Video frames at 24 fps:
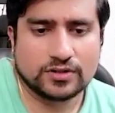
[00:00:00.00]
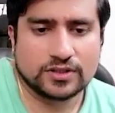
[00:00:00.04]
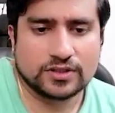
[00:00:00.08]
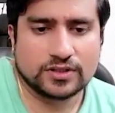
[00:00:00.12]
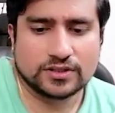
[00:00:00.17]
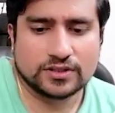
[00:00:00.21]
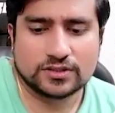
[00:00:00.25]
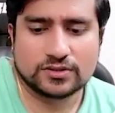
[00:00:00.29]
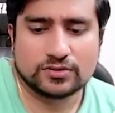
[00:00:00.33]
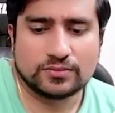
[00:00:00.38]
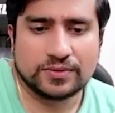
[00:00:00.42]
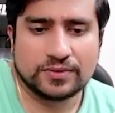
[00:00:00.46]

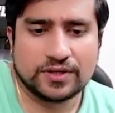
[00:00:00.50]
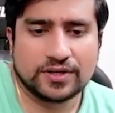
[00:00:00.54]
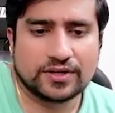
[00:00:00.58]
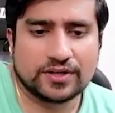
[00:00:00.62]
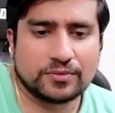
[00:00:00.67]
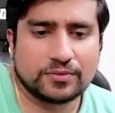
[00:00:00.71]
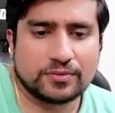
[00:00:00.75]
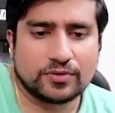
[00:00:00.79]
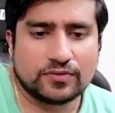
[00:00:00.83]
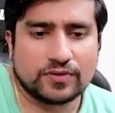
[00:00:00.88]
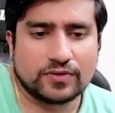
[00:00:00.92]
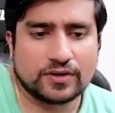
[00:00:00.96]
this to be
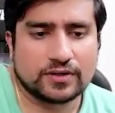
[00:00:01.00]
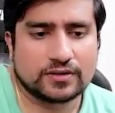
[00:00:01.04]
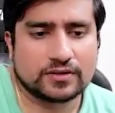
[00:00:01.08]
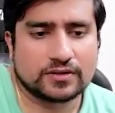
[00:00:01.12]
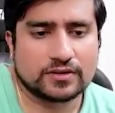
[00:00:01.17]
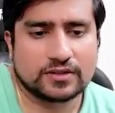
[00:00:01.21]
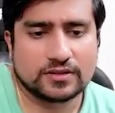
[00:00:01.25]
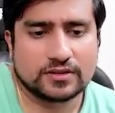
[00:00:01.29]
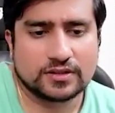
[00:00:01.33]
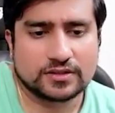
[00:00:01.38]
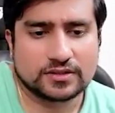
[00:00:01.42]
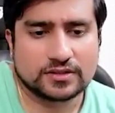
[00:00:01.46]
removed
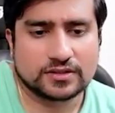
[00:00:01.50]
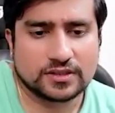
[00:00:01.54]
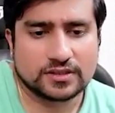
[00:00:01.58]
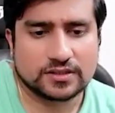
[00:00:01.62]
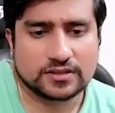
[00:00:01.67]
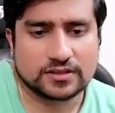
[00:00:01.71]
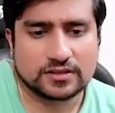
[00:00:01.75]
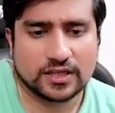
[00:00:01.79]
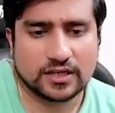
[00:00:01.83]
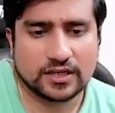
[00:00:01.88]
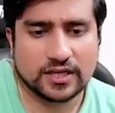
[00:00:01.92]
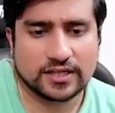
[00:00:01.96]
in this
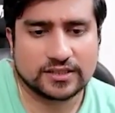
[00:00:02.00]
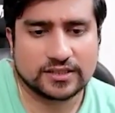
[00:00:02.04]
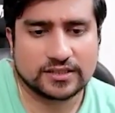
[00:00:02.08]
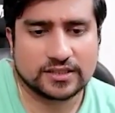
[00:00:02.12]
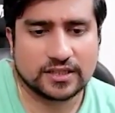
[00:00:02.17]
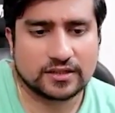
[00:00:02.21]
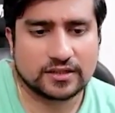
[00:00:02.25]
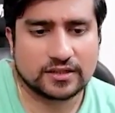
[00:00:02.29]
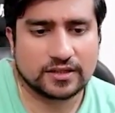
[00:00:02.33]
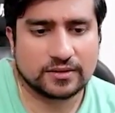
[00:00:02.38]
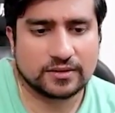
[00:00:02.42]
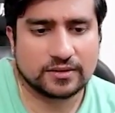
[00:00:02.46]
case. Let's
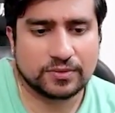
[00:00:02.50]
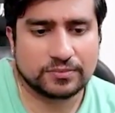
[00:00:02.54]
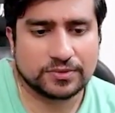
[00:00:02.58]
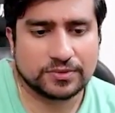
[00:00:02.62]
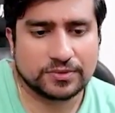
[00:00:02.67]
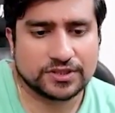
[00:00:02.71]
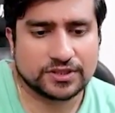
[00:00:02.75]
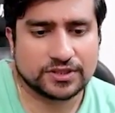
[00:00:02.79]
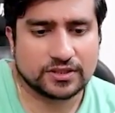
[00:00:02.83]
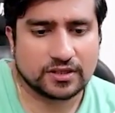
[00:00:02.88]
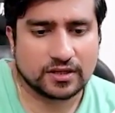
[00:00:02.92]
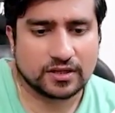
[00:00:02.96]
check the
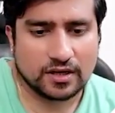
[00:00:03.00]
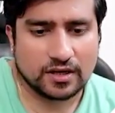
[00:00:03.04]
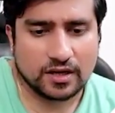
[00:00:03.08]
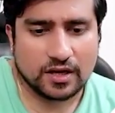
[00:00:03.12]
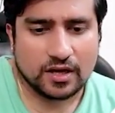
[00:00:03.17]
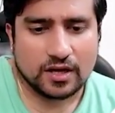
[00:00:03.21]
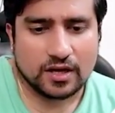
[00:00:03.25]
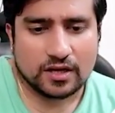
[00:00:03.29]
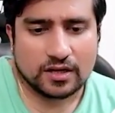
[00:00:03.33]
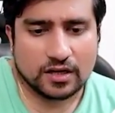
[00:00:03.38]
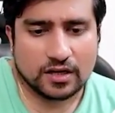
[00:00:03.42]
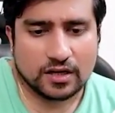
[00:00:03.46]
permission.
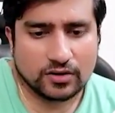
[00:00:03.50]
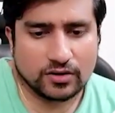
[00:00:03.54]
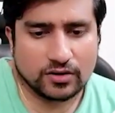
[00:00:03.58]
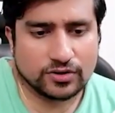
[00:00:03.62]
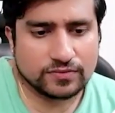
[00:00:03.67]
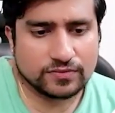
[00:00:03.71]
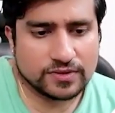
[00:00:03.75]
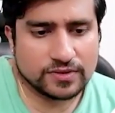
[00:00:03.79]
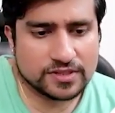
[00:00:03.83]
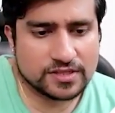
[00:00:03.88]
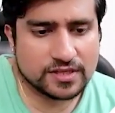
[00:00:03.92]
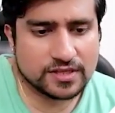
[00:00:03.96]
Now
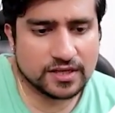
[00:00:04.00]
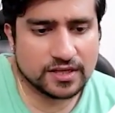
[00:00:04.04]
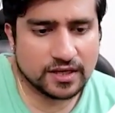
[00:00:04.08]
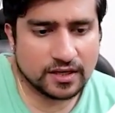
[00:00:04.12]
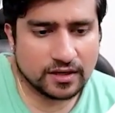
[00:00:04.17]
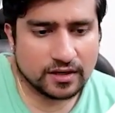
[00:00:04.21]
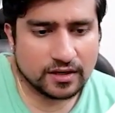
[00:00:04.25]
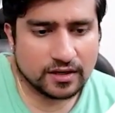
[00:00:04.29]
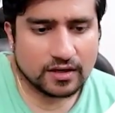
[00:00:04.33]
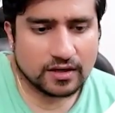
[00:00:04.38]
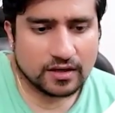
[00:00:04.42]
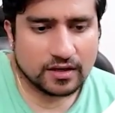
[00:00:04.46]
you will see
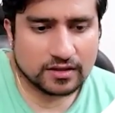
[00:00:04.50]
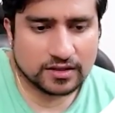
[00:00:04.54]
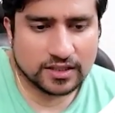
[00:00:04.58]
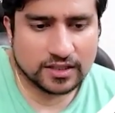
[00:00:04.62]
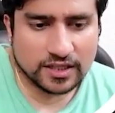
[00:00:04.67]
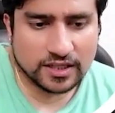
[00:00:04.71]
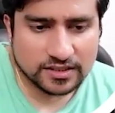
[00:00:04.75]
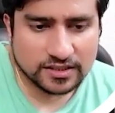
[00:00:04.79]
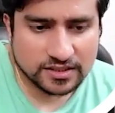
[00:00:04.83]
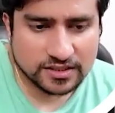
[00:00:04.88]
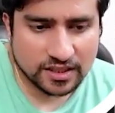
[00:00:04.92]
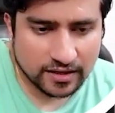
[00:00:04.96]

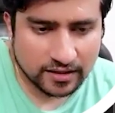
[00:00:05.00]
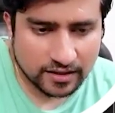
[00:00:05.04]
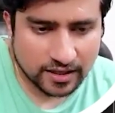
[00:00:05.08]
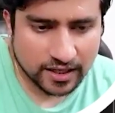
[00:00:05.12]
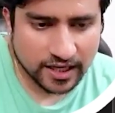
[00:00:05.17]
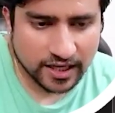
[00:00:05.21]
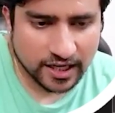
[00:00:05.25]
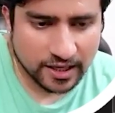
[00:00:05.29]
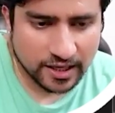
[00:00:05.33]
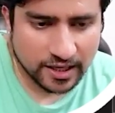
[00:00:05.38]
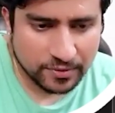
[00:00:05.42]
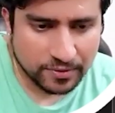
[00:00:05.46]
there is a
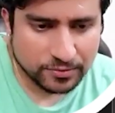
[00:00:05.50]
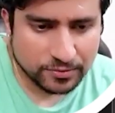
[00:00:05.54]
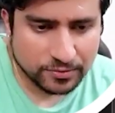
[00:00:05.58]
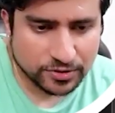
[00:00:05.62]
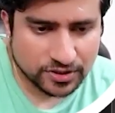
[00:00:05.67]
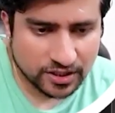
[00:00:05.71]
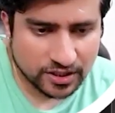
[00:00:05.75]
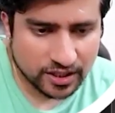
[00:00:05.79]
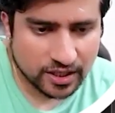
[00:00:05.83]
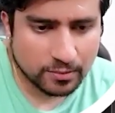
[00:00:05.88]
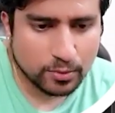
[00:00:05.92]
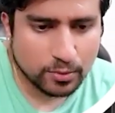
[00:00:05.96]
read
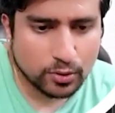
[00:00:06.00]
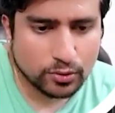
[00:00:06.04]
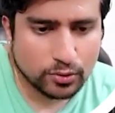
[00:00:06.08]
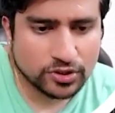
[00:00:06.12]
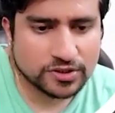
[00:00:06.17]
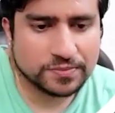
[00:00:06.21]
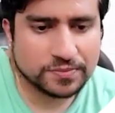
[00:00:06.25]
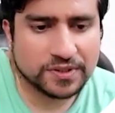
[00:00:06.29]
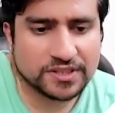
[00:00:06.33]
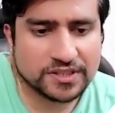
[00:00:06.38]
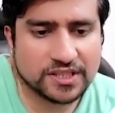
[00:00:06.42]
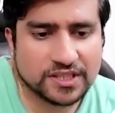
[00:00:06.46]
permission. W
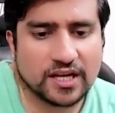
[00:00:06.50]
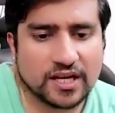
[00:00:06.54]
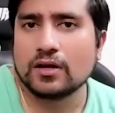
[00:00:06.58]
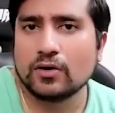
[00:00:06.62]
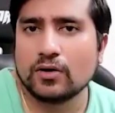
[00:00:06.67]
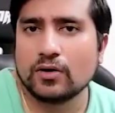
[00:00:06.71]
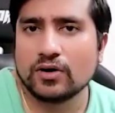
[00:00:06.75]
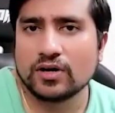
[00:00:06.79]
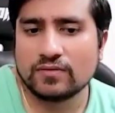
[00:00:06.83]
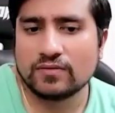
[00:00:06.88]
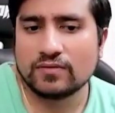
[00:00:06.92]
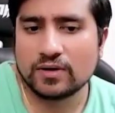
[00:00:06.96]
is basically
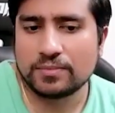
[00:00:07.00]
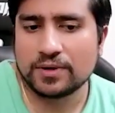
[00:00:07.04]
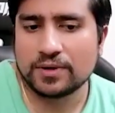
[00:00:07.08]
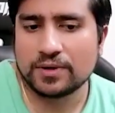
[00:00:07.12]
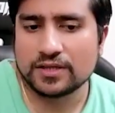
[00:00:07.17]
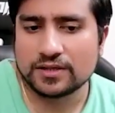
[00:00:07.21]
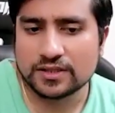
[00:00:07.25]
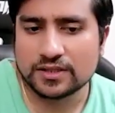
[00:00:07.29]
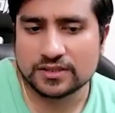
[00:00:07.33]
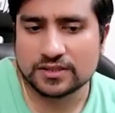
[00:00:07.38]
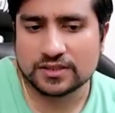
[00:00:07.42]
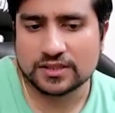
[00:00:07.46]
not available
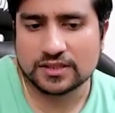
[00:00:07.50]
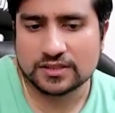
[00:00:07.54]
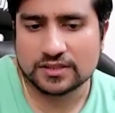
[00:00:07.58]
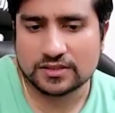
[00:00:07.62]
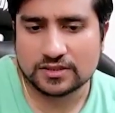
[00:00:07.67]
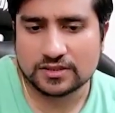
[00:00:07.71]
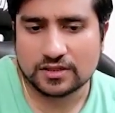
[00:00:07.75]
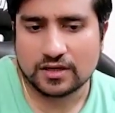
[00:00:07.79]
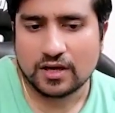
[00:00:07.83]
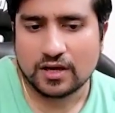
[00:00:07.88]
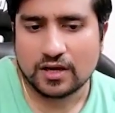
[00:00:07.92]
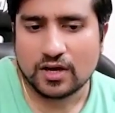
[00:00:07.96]
in this
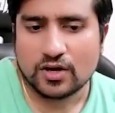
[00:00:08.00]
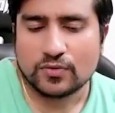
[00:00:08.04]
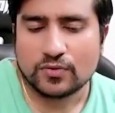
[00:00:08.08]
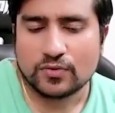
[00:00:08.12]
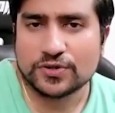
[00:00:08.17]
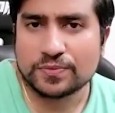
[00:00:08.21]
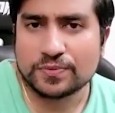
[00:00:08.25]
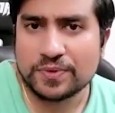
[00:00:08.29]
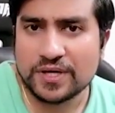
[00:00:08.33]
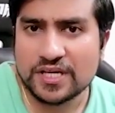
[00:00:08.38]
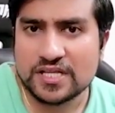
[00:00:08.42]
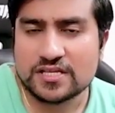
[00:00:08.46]
case,
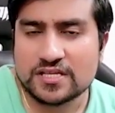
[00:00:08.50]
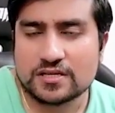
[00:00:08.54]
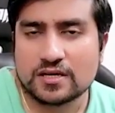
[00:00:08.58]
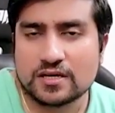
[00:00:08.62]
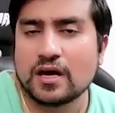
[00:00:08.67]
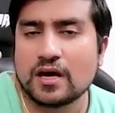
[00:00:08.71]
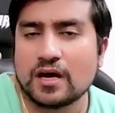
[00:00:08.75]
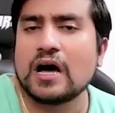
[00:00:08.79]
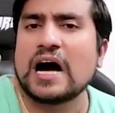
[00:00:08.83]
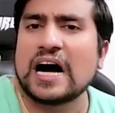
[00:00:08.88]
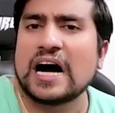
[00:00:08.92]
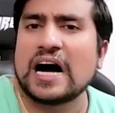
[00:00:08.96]
which means
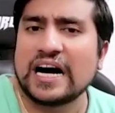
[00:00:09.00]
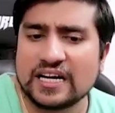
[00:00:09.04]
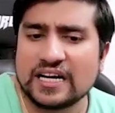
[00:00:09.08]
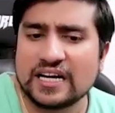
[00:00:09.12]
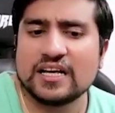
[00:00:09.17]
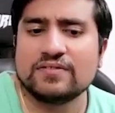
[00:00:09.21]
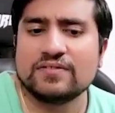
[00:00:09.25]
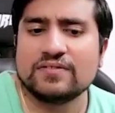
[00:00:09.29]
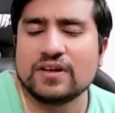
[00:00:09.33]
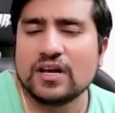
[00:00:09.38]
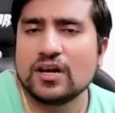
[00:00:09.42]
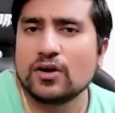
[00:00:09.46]

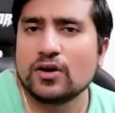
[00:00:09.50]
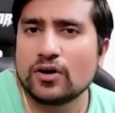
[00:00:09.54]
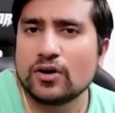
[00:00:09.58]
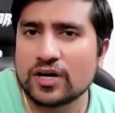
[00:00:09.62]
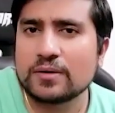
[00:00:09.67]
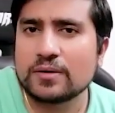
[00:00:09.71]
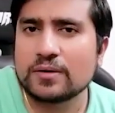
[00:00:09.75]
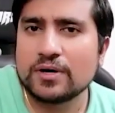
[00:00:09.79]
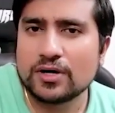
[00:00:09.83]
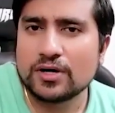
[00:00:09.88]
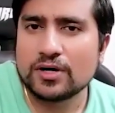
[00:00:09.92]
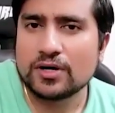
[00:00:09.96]
ideally we'll not
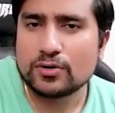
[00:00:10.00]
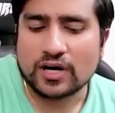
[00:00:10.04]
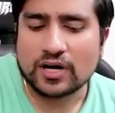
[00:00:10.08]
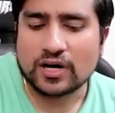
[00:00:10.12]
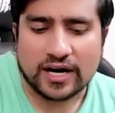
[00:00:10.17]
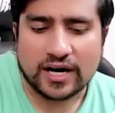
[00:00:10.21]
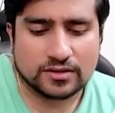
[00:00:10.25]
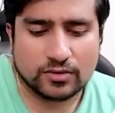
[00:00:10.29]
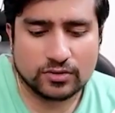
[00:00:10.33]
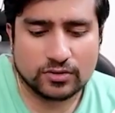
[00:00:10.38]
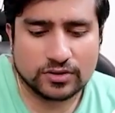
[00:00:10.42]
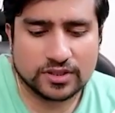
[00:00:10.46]
able to
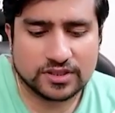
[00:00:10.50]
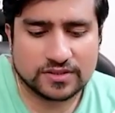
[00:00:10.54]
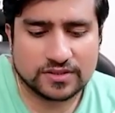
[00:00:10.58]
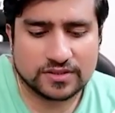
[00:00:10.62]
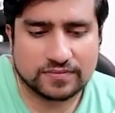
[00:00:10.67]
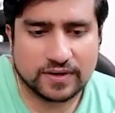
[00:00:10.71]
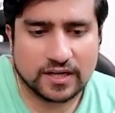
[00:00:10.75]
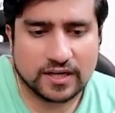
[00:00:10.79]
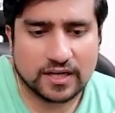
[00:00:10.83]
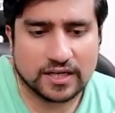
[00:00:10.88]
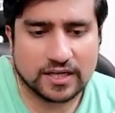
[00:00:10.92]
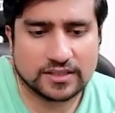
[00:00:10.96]
write on this
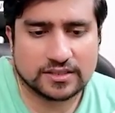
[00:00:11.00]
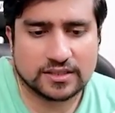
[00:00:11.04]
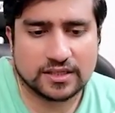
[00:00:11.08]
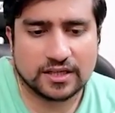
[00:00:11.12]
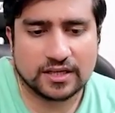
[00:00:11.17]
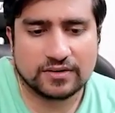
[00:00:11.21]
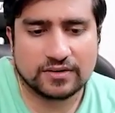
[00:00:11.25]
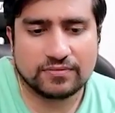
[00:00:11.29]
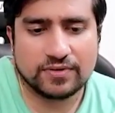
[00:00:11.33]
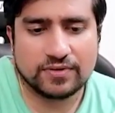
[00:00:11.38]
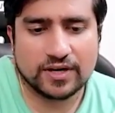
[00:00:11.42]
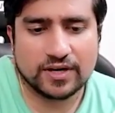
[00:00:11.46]
file. Let's
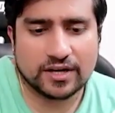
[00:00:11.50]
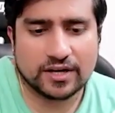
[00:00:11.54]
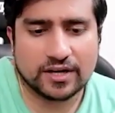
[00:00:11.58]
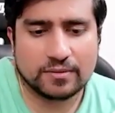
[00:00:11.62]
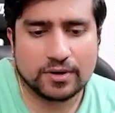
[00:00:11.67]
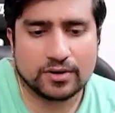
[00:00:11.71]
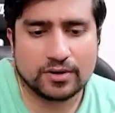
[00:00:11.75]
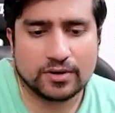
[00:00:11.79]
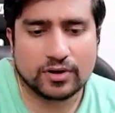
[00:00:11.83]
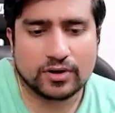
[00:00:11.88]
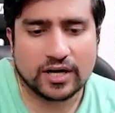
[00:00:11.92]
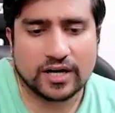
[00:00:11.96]
see if we are
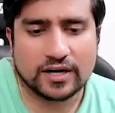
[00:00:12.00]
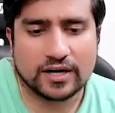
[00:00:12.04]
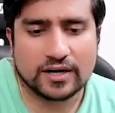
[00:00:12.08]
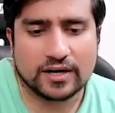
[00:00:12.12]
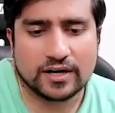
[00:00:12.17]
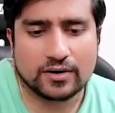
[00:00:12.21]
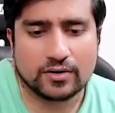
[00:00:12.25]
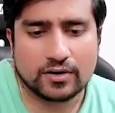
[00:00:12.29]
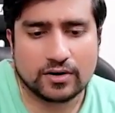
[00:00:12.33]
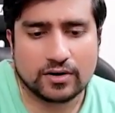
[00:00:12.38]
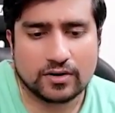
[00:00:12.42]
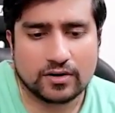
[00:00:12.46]
able to write
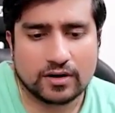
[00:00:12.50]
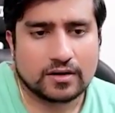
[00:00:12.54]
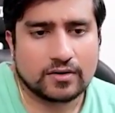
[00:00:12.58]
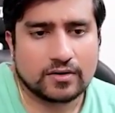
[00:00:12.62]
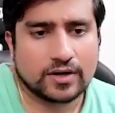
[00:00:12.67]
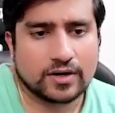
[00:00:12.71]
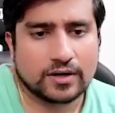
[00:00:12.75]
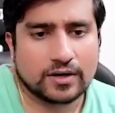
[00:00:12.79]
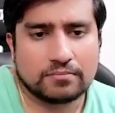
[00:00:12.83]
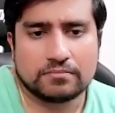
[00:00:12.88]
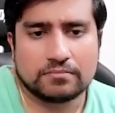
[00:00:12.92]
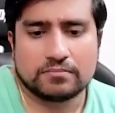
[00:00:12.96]
it or not.
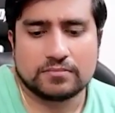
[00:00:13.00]
Okay.